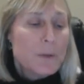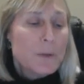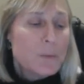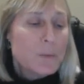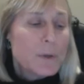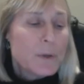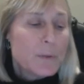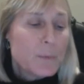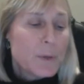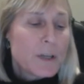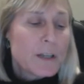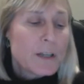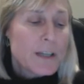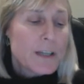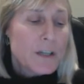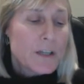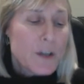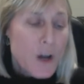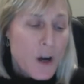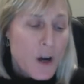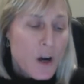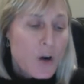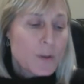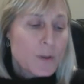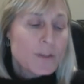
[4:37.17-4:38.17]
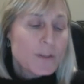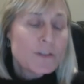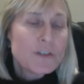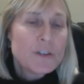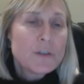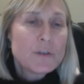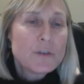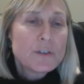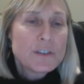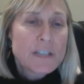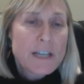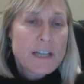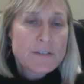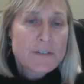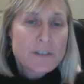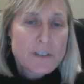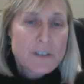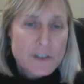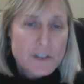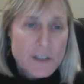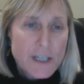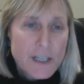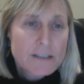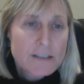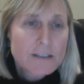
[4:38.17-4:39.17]
really know, and students have
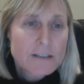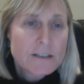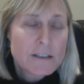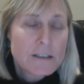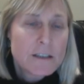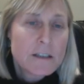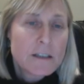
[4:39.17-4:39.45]
suggested,